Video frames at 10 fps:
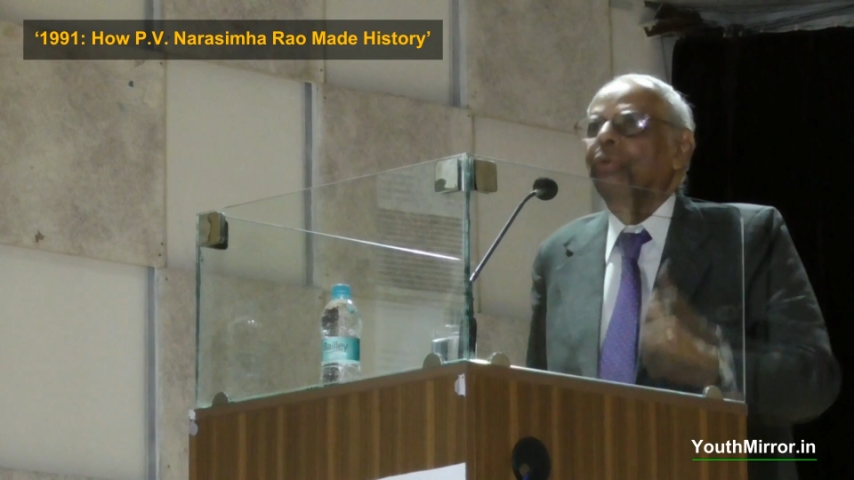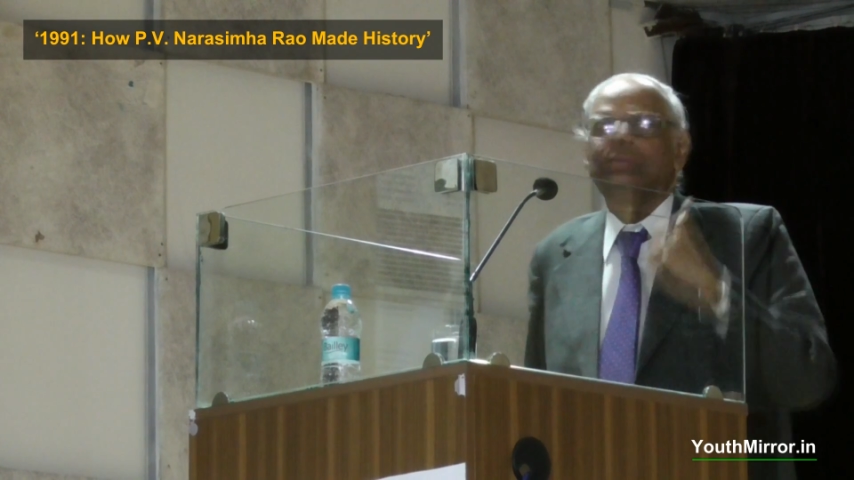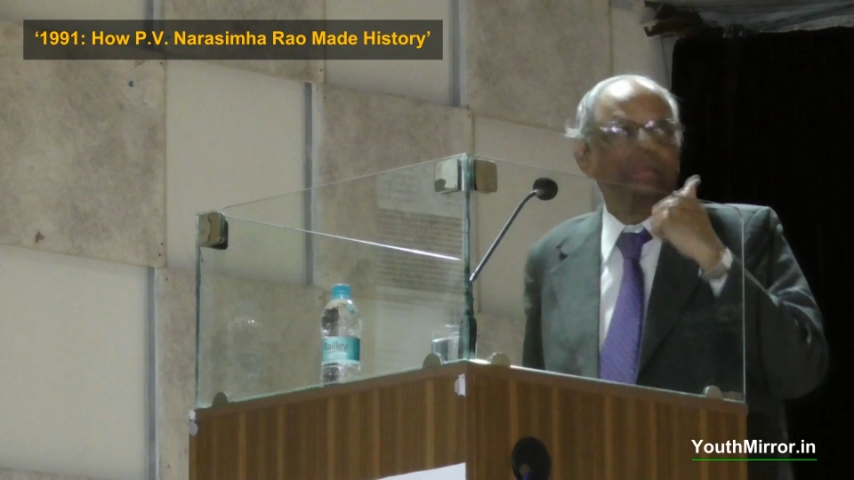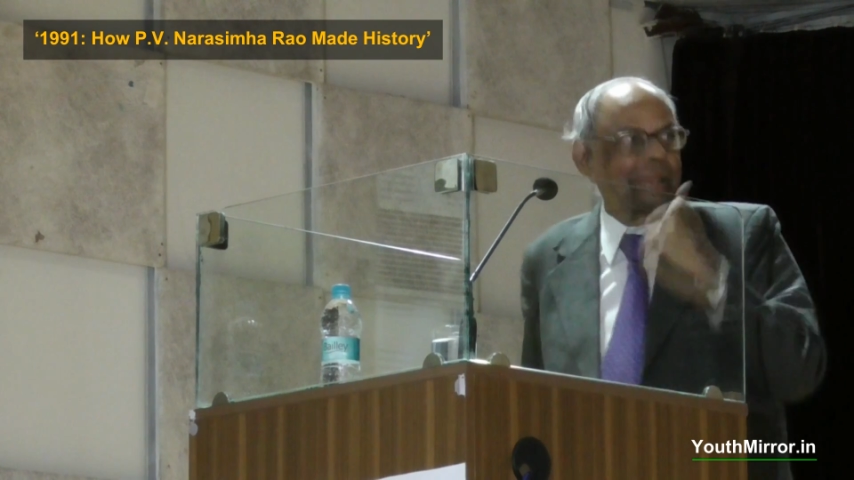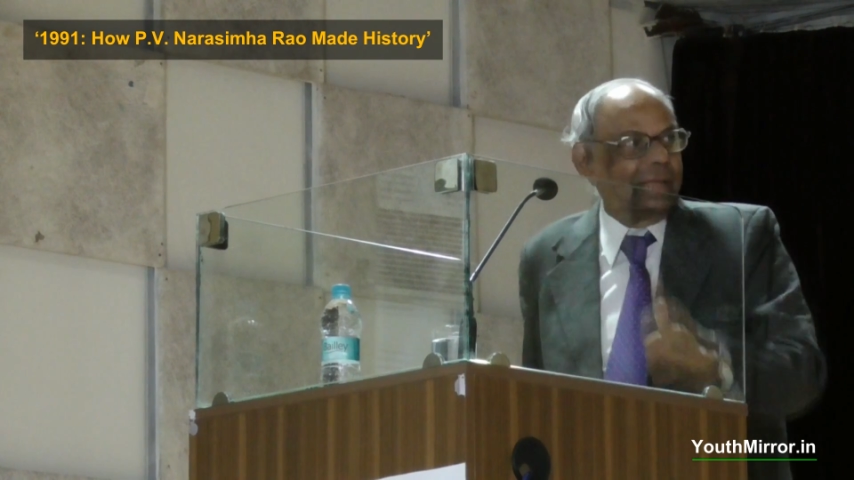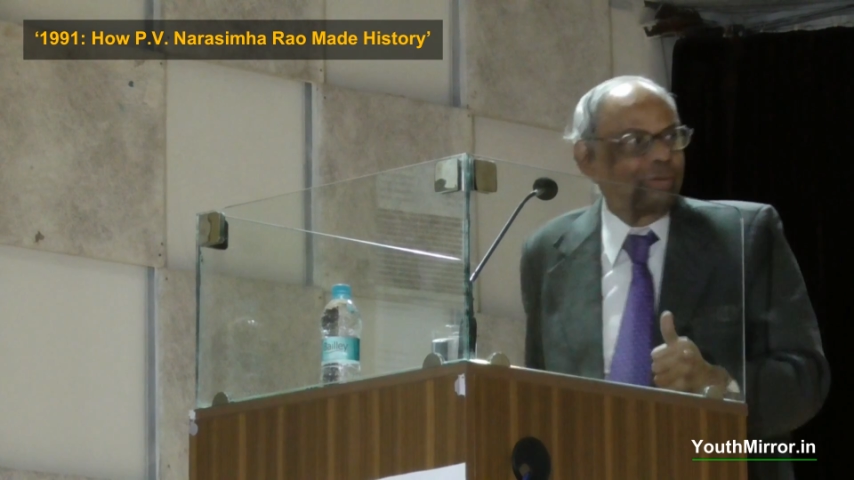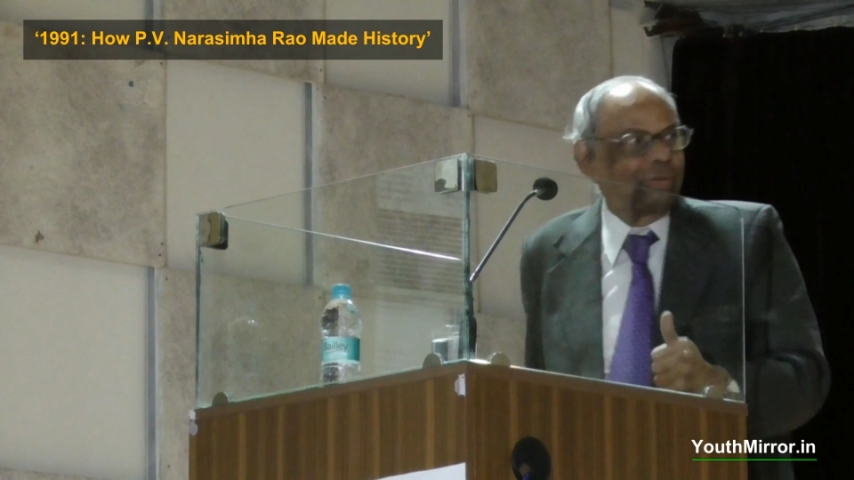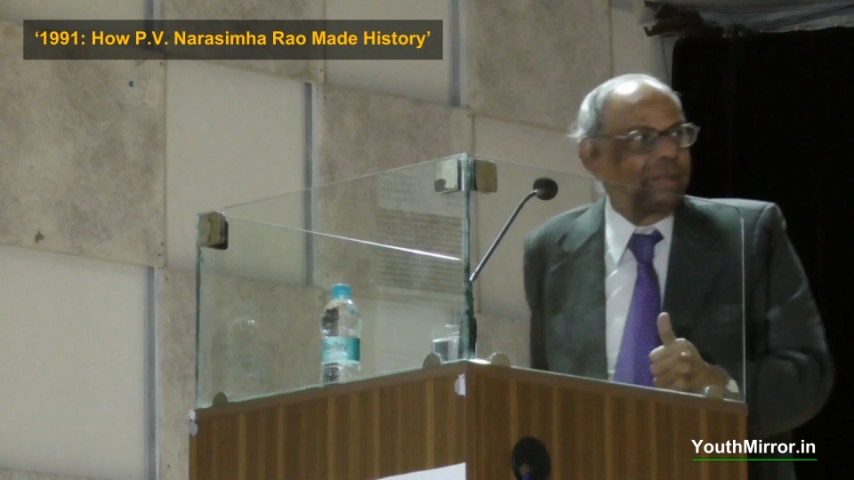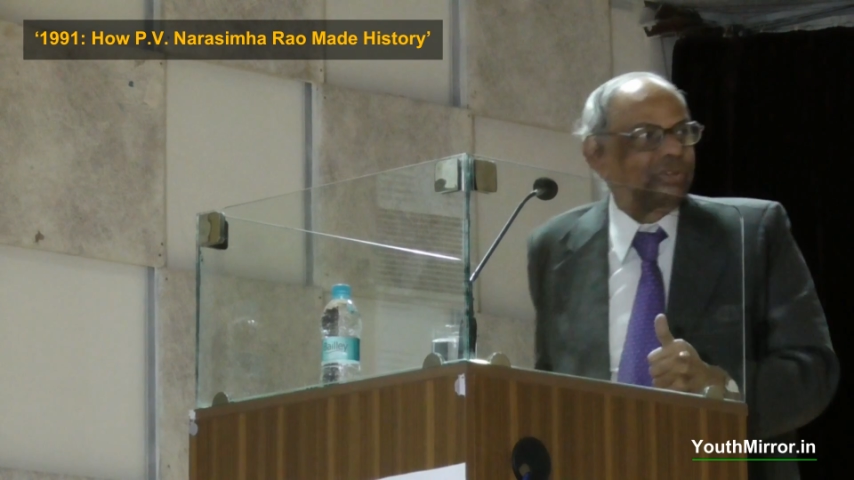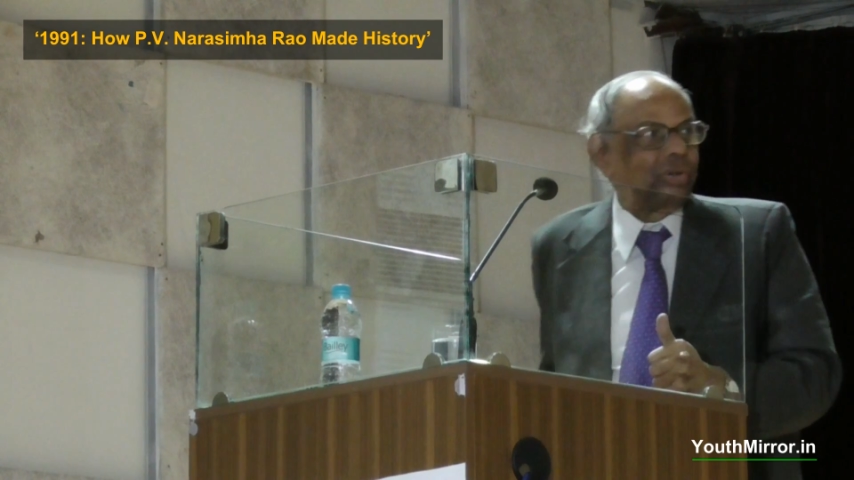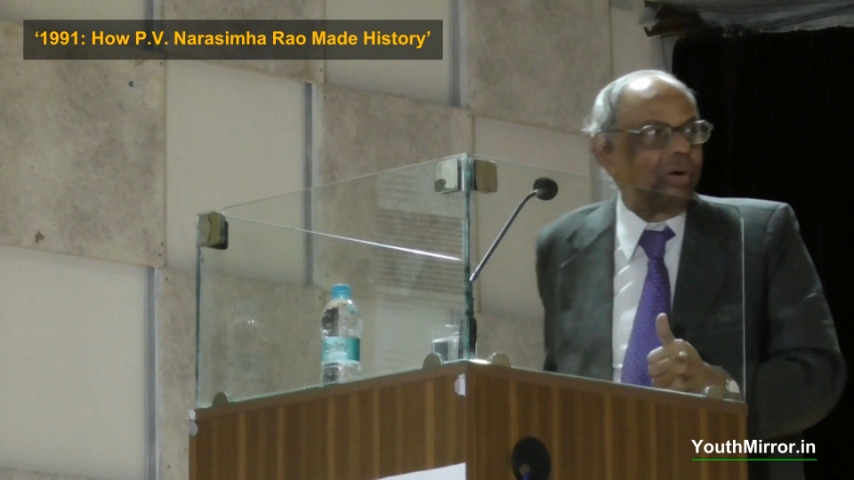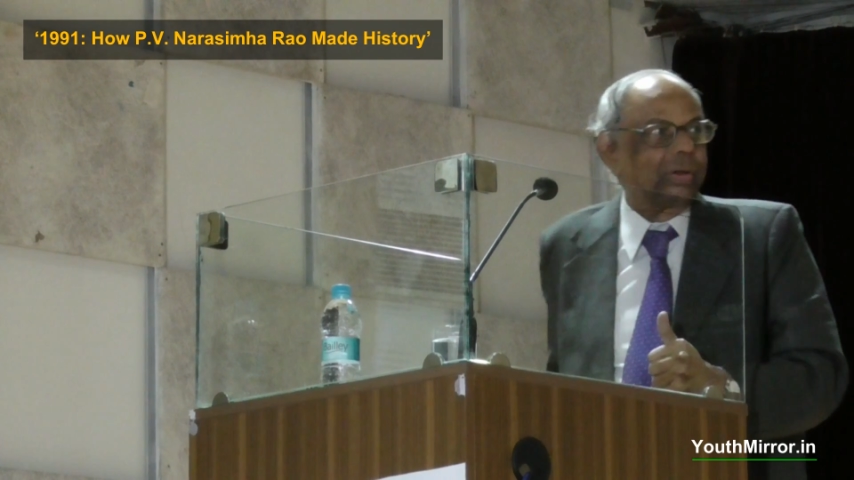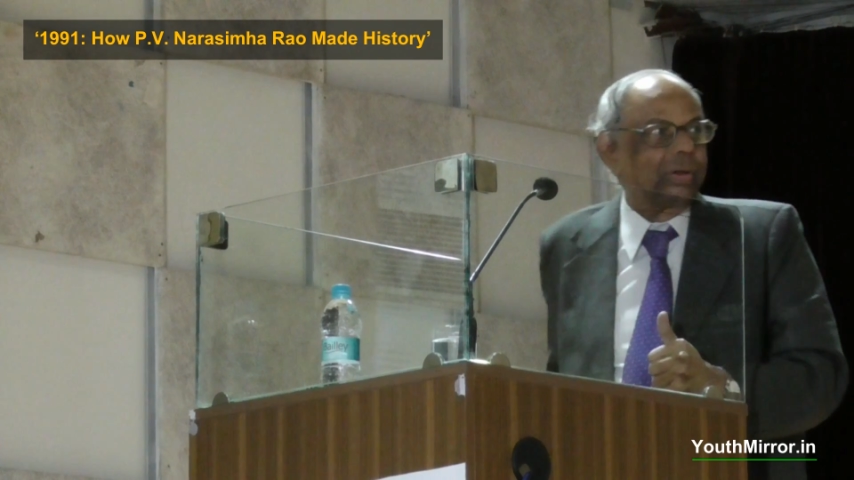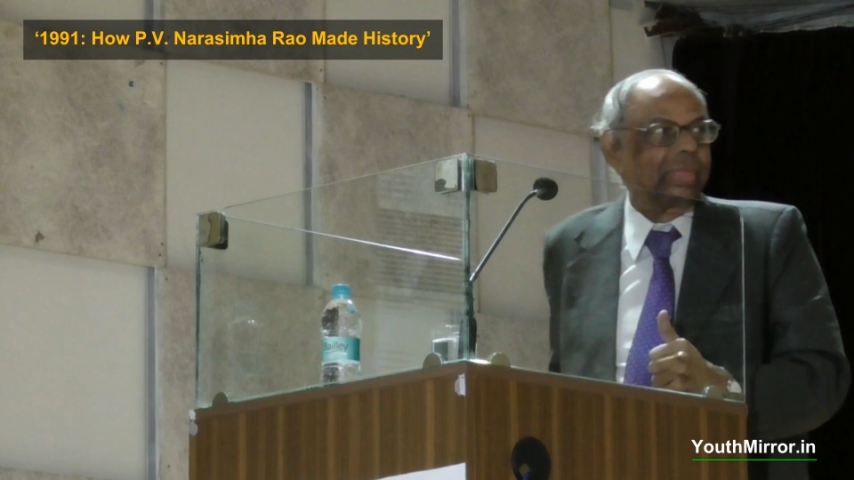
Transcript: is intellectually strong,